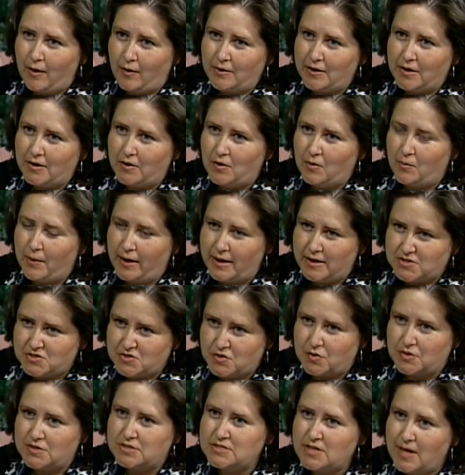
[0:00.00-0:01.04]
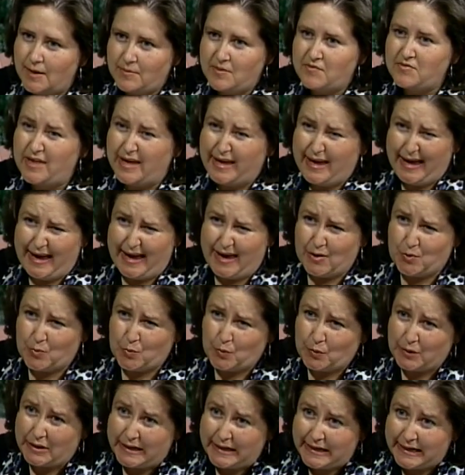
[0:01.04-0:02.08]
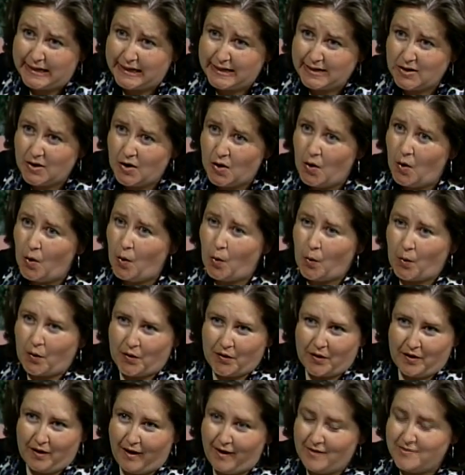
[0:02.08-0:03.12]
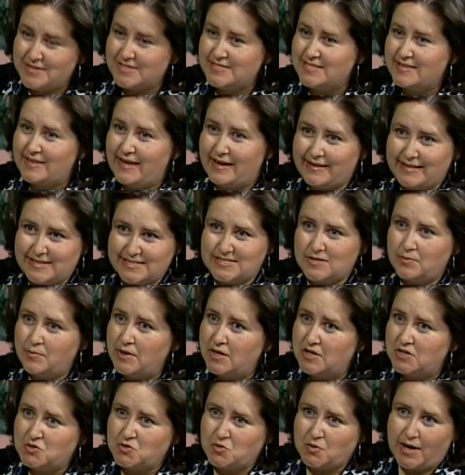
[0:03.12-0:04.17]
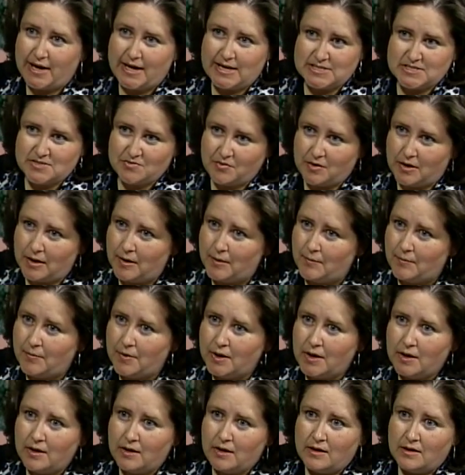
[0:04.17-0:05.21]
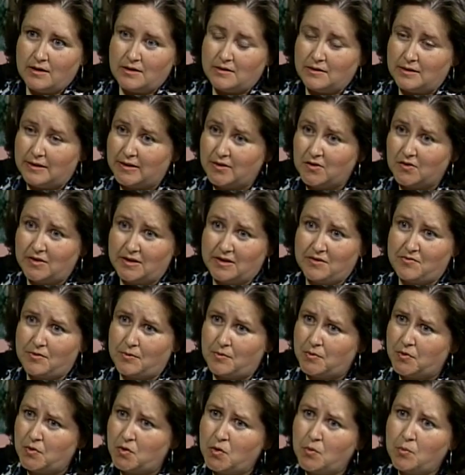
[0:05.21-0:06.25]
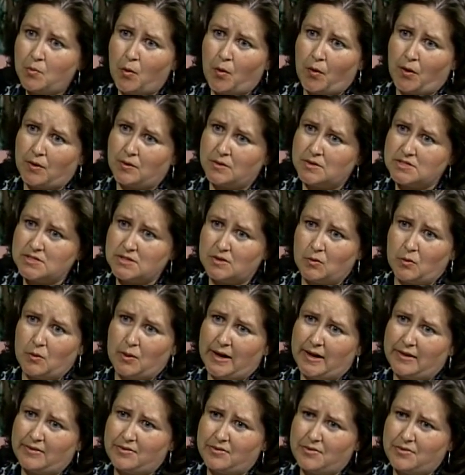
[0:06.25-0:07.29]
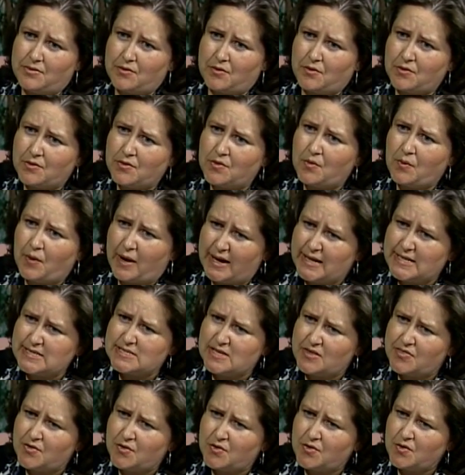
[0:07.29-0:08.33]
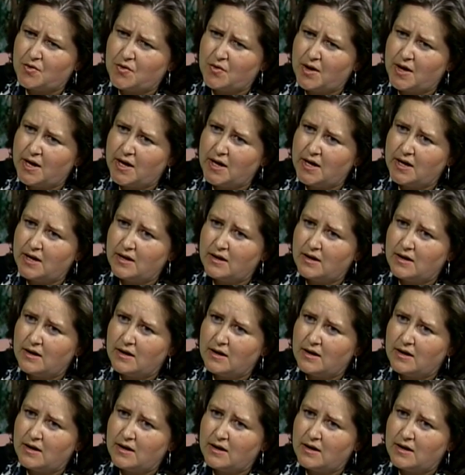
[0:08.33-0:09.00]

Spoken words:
out, you know, by a certain time if they can't read? Or obviously that needs to be addressed from literally from newborn to what, third grade? Is it third grade?